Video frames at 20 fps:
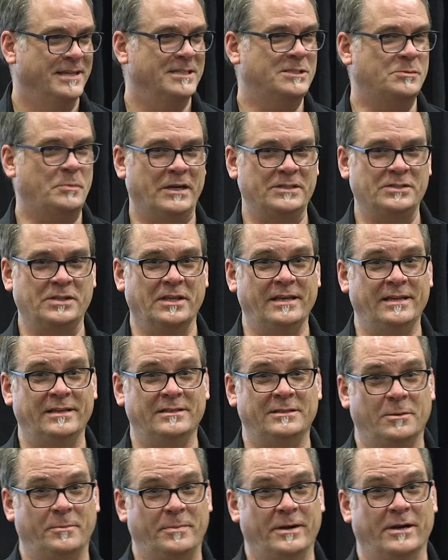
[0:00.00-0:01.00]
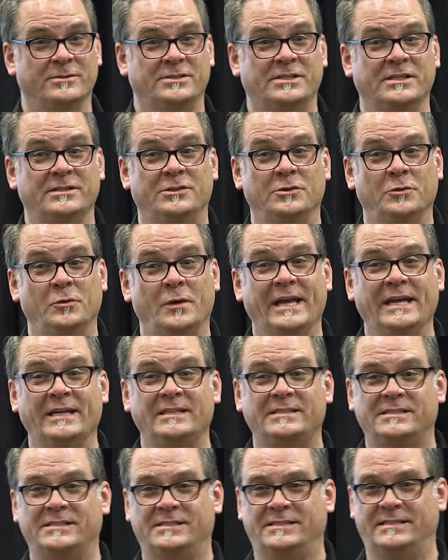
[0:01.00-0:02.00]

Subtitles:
especially in comparison to its